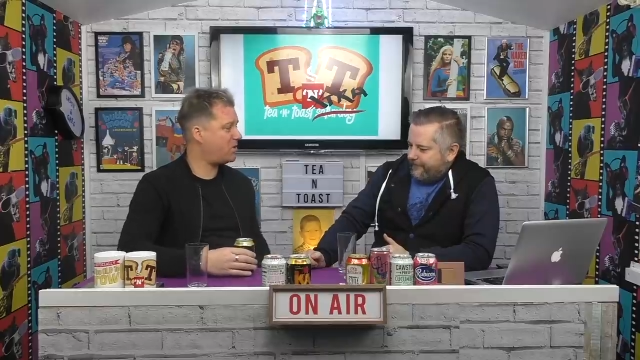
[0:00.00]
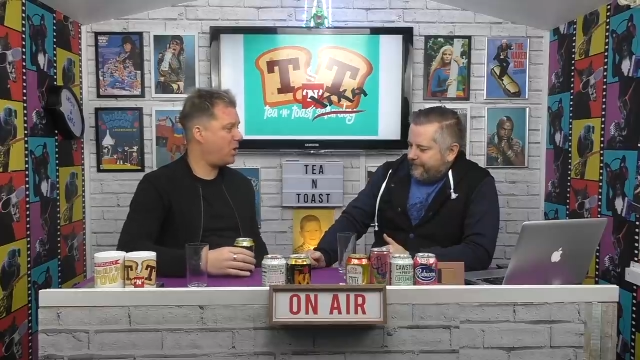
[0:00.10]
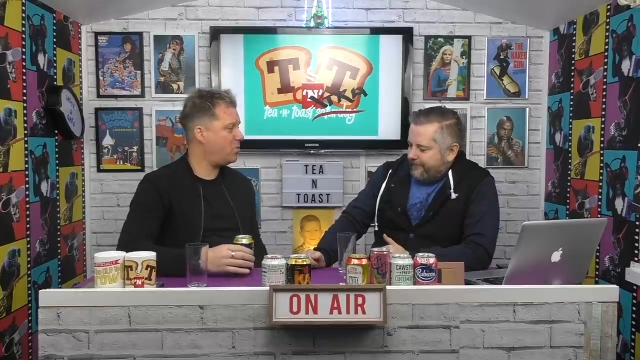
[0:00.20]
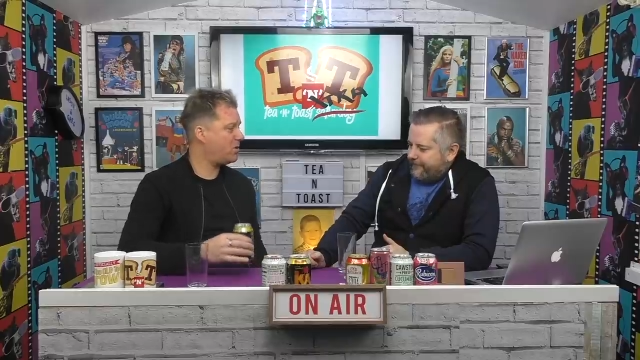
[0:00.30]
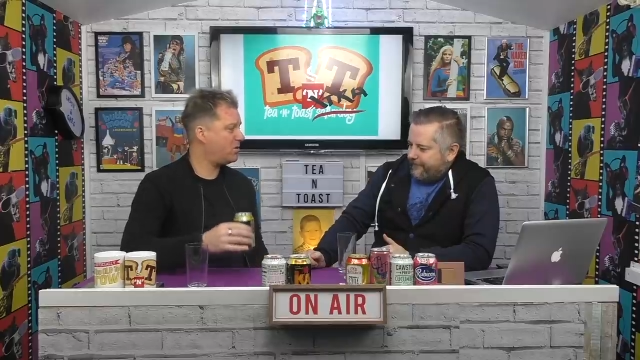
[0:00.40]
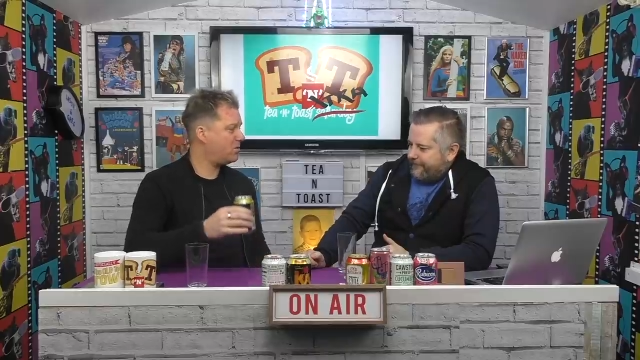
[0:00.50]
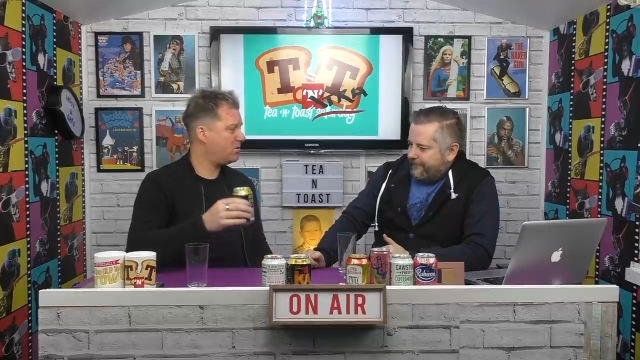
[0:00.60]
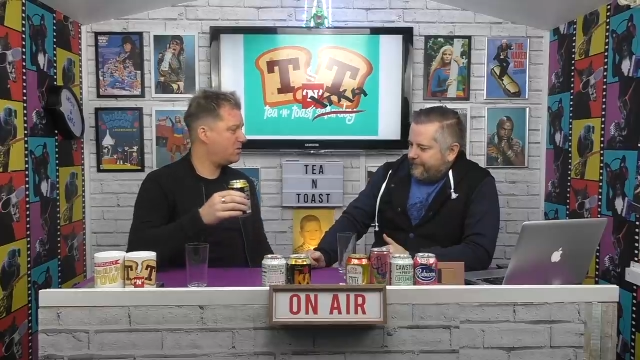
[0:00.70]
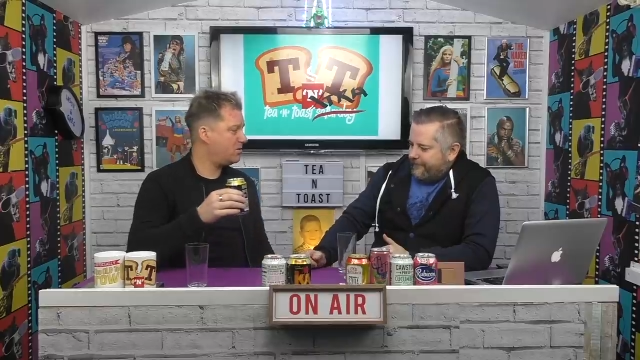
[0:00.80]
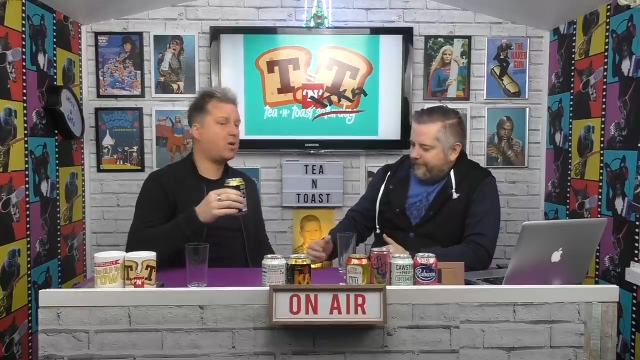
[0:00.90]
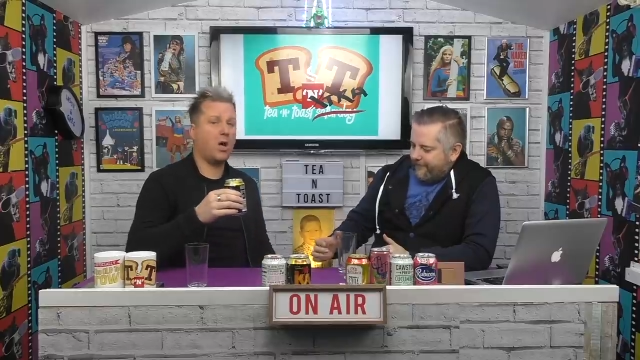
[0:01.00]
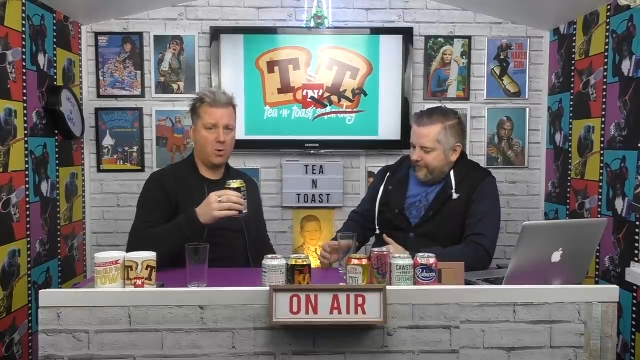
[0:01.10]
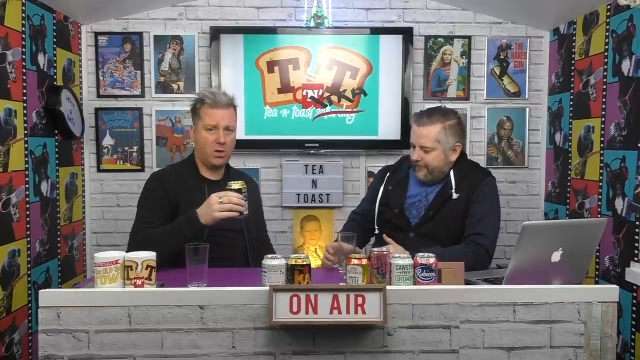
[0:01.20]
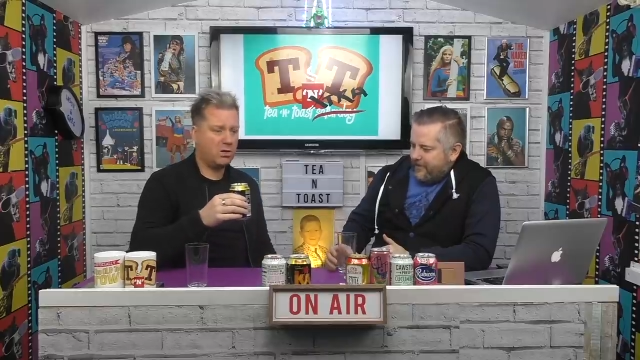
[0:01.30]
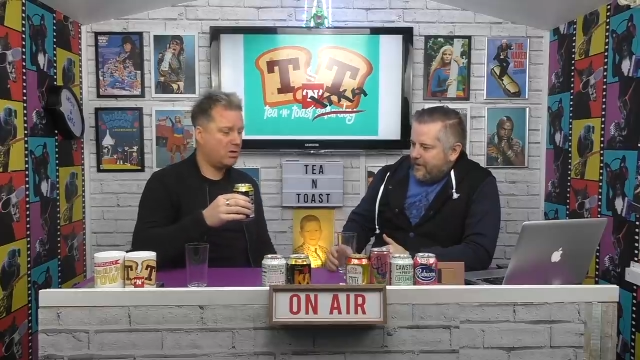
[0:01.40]
Speaker 1: Coke, a
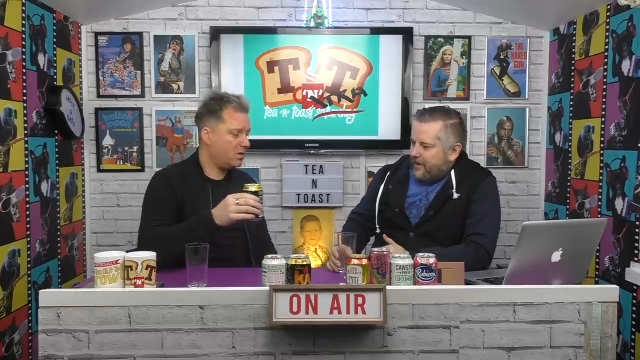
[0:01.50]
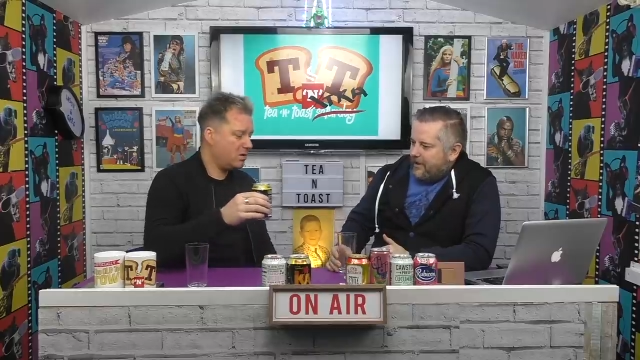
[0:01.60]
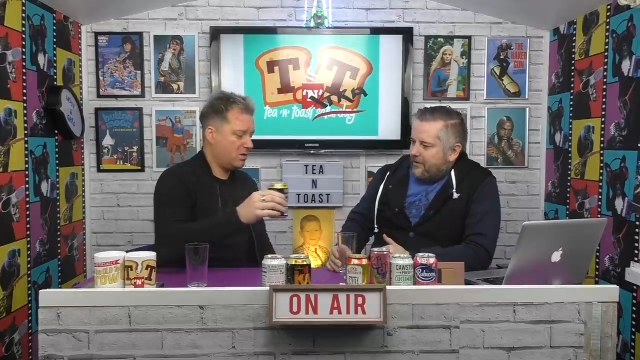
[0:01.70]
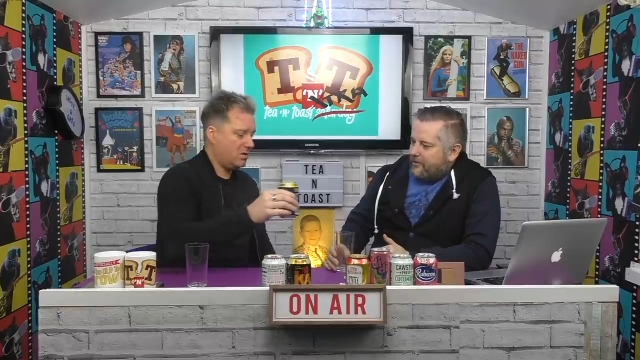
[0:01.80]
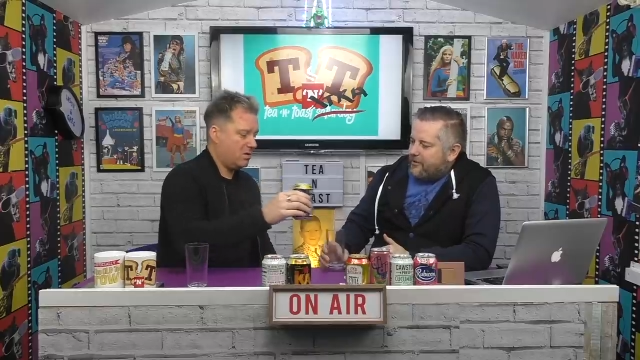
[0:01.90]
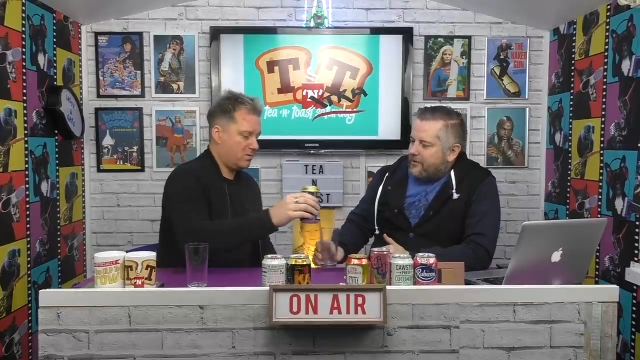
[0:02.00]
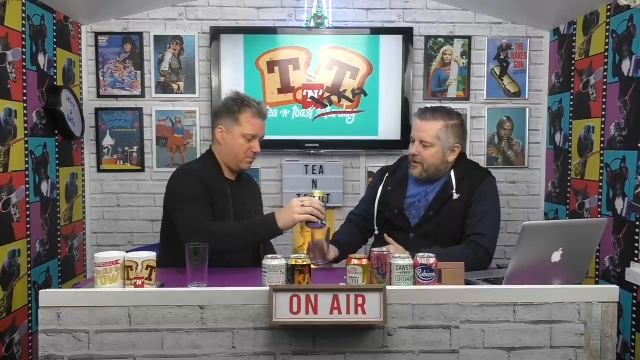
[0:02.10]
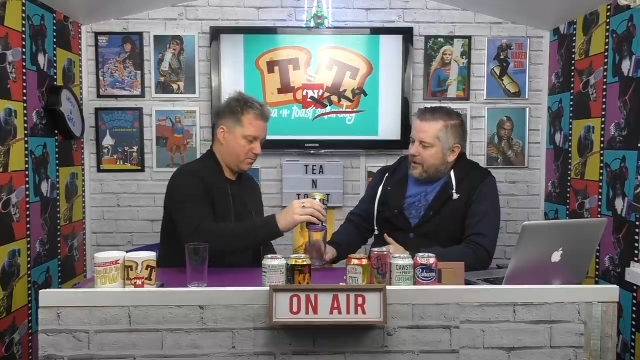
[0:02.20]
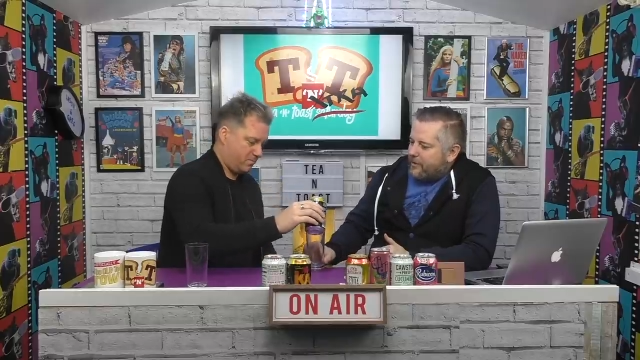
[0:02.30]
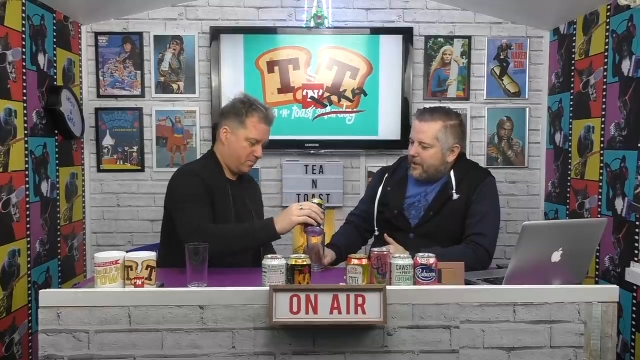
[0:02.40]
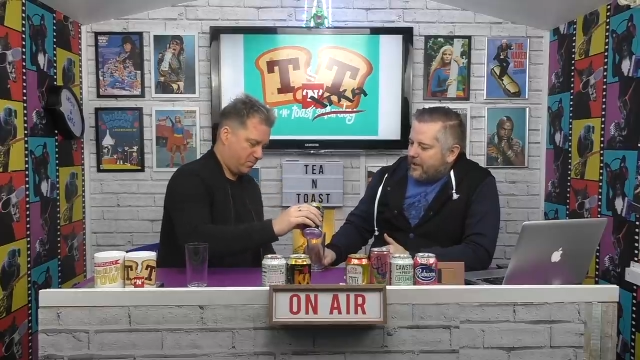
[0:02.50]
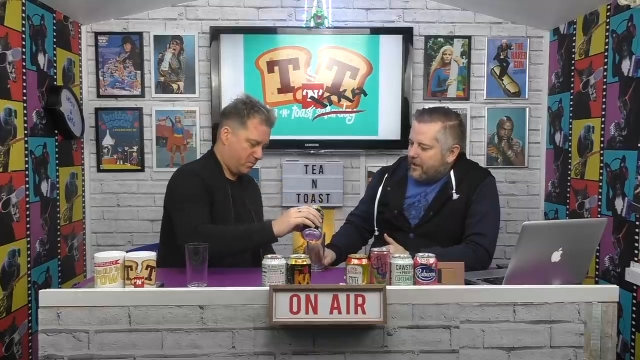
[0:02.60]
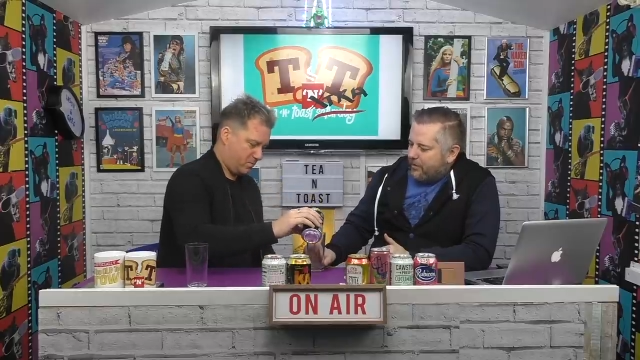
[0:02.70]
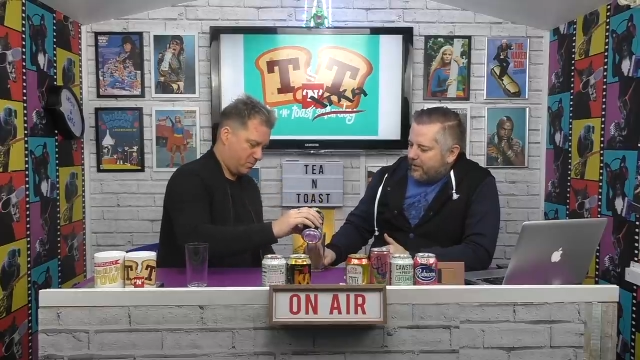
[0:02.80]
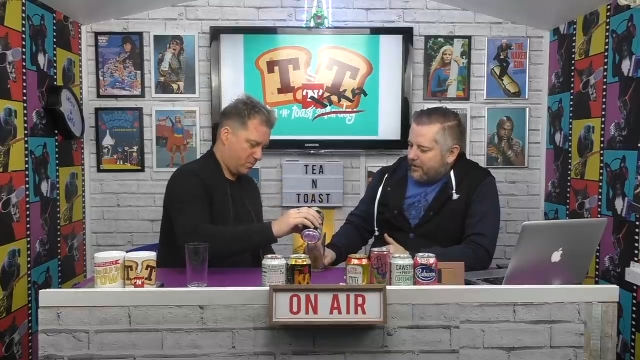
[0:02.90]
cola.
Speaker 2: Just a tiny bit in
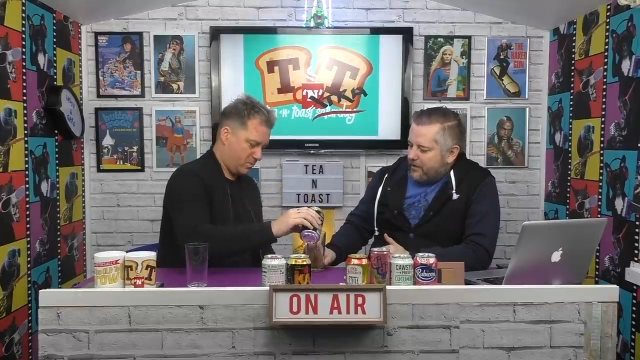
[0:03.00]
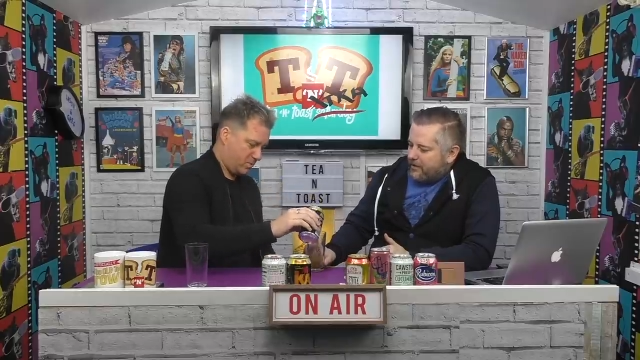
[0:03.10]
there, please.